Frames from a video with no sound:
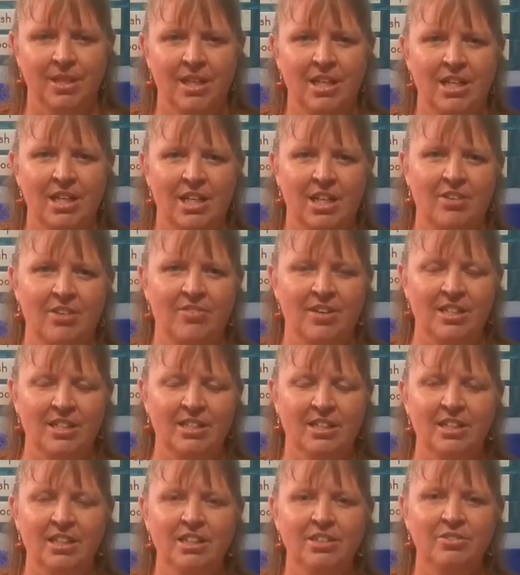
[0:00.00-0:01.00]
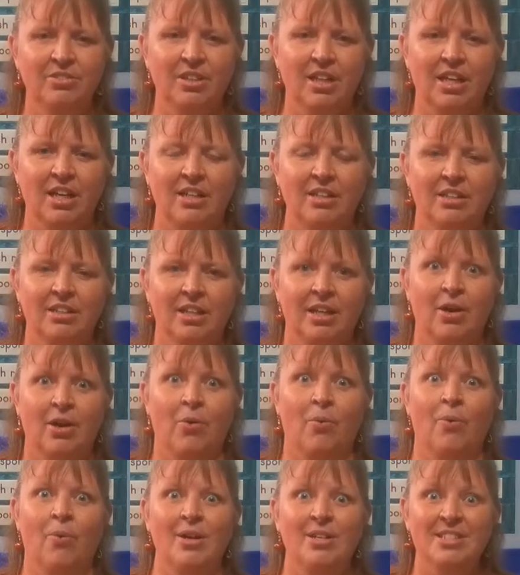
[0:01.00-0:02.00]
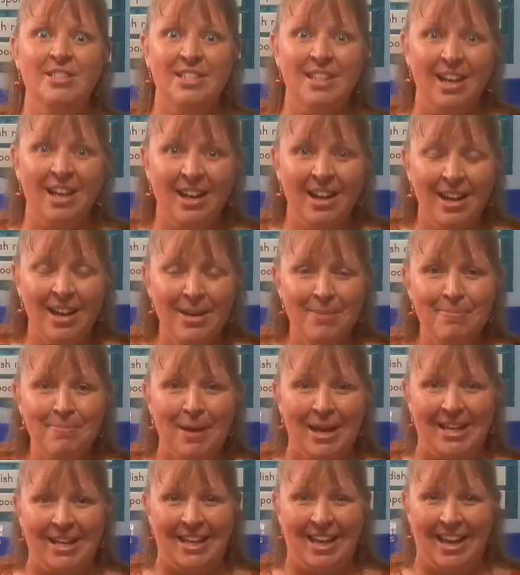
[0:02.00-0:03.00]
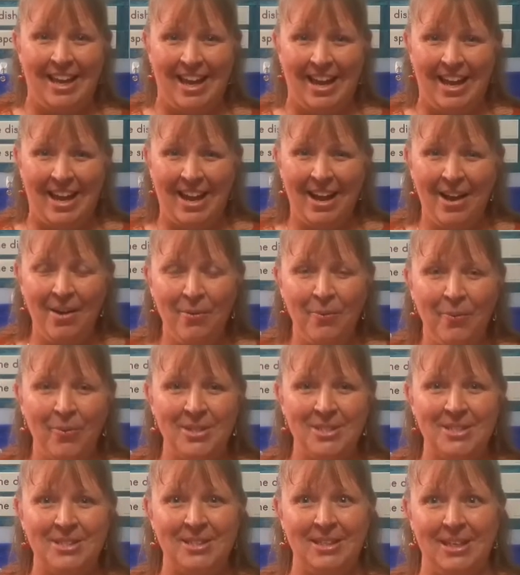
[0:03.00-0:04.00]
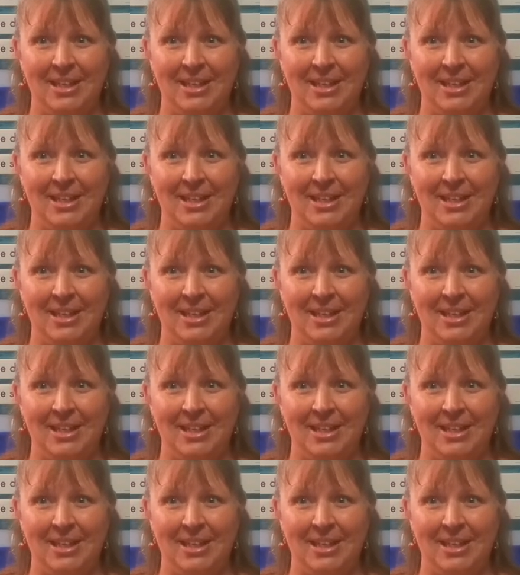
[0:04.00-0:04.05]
Now, if I tell you that one time my cat was